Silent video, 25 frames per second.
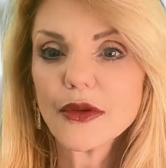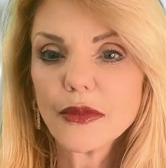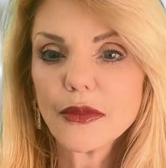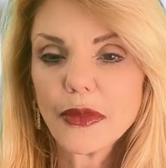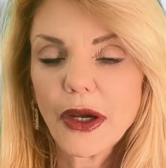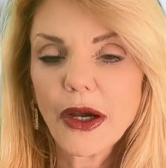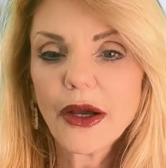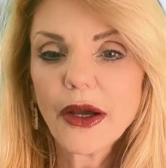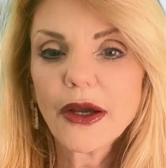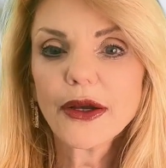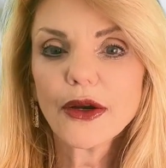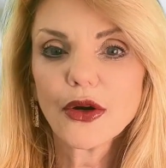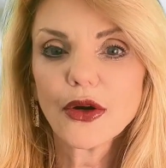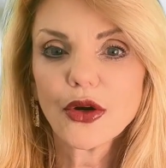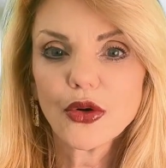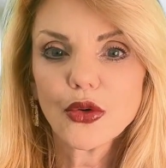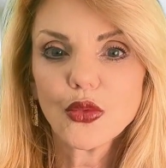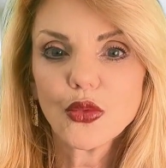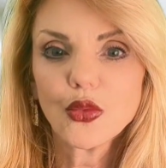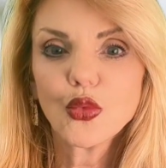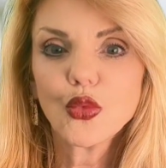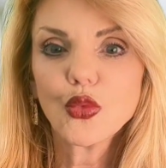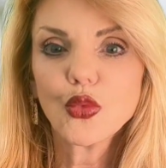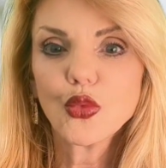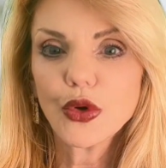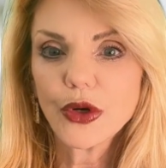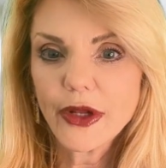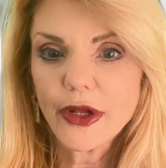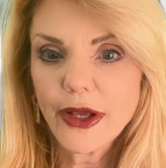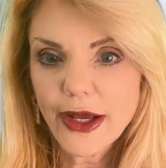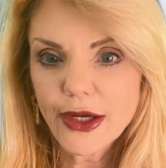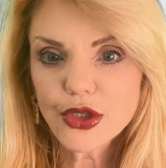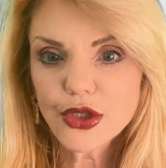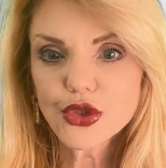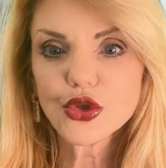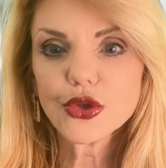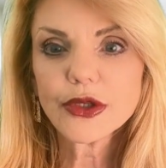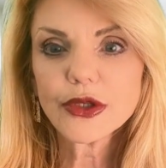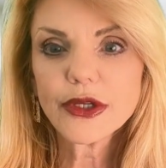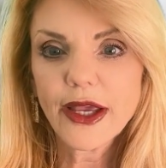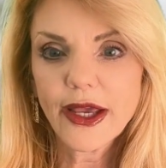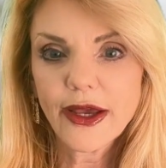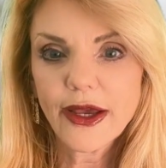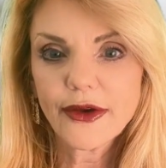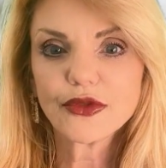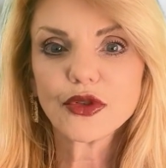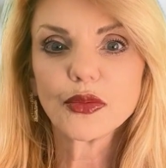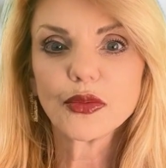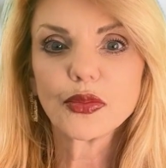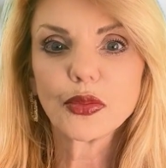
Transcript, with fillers: the buyer would actually have to